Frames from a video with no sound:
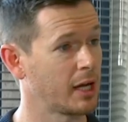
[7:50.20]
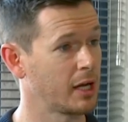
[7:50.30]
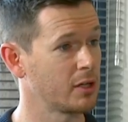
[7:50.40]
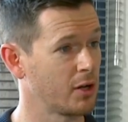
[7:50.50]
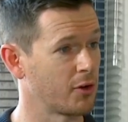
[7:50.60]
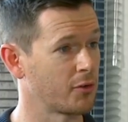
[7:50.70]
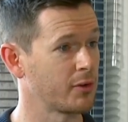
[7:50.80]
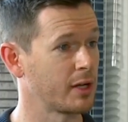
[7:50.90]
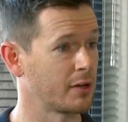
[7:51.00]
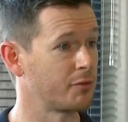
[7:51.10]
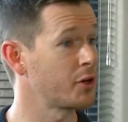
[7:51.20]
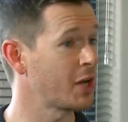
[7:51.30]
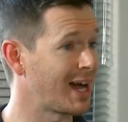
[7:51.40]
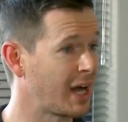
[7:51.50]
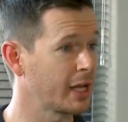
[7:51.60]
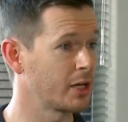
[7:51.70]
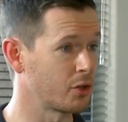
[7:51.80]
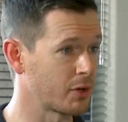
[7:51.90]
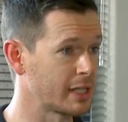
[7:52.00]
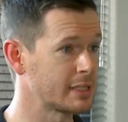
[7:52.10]
kind of very high
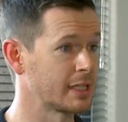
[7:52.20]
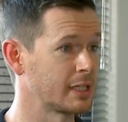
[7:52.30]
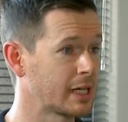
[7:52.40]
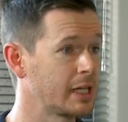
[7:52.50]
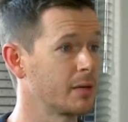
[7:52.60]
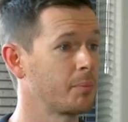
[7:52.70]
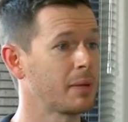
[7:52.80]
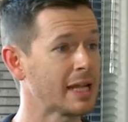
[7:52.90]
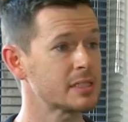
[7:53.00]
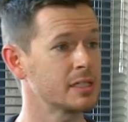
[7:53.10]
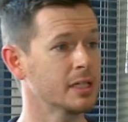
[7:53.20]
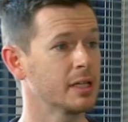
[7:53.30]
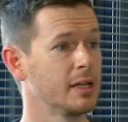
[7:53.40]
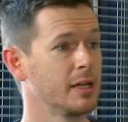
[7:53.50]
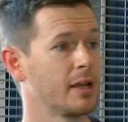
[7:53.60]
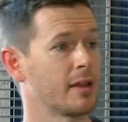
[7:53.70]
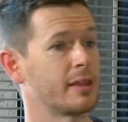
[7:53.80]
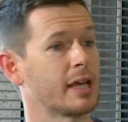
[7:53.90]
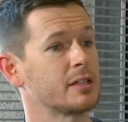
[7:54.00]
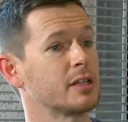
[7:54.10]
grade and clear plastic
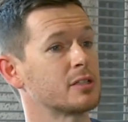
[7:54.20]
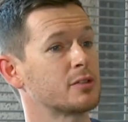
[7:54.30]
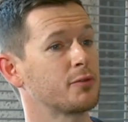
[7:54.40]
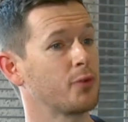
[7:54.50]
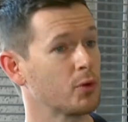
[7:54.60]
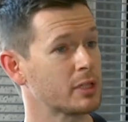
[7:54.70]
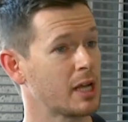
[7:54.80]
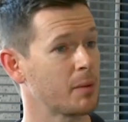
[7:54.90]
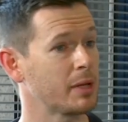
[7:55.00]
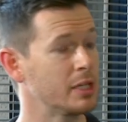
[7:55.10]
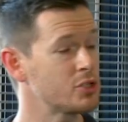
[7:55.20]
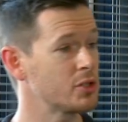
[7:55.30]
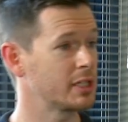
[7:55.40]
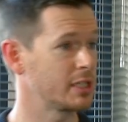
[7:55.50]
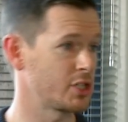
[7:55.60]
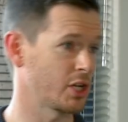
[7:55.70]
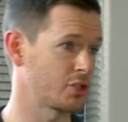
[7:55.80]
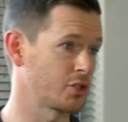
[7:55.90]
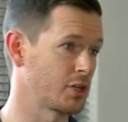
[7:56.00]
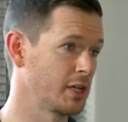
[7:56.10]
that is folded up into an
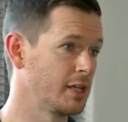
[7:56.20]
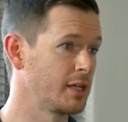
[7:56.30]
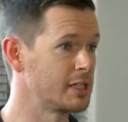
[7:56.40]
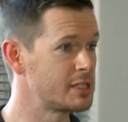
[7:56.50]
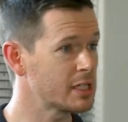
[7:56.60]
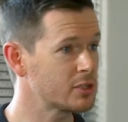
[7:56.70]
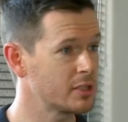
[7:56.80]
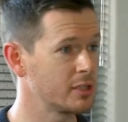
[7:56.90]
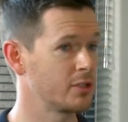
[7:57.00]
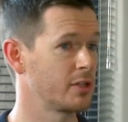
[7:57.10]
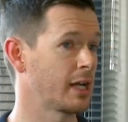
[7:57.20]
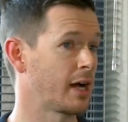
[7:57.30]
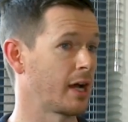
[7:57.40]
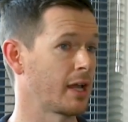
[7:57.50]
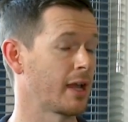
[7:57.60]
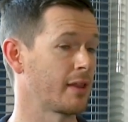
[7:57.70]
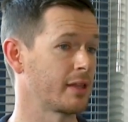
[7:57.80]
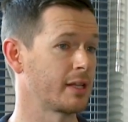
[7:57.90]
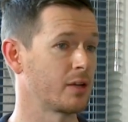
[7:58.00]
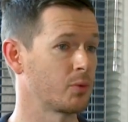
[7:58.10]
injector, injected into the eye, and
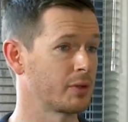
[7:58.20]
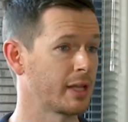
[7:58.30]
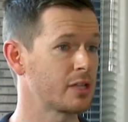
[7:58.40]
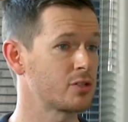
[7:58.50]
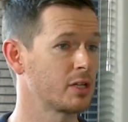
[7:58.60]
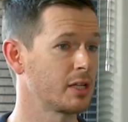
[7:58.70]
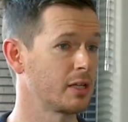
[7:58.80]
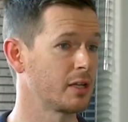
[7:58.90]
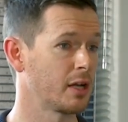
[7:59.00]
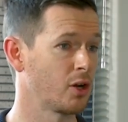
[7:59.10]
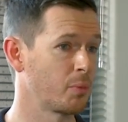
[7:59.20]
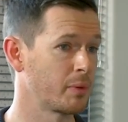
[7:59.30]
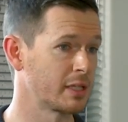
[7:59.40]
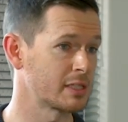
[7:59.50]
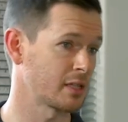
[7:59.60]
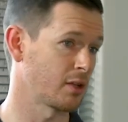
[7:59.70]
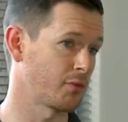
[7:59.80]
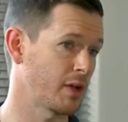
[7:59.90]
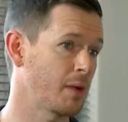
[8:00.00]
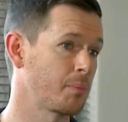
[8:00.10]
then it will naturally open
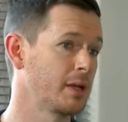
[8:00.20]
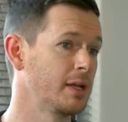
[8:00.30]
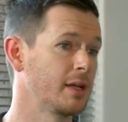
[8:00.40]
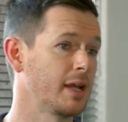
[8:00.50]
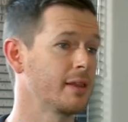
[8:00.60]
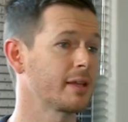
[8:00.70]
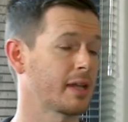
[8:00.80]
itself up in the